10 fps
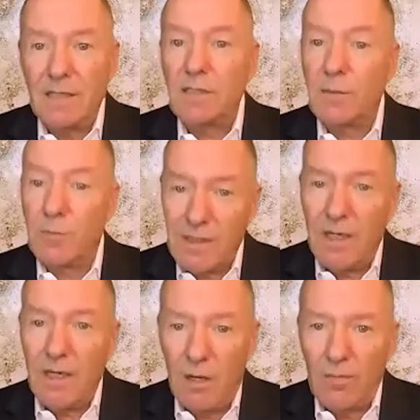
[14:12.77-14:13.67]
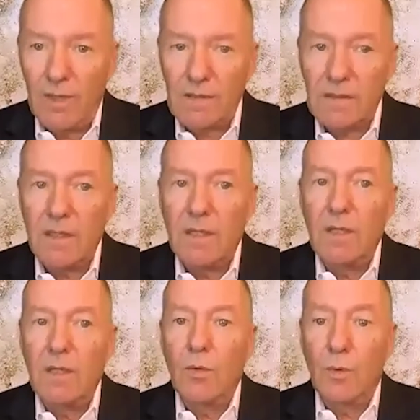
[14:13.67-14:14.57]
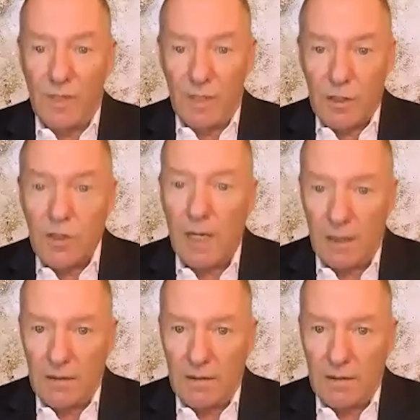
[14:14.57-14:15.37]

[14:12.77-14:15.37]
she was still homeless with a child.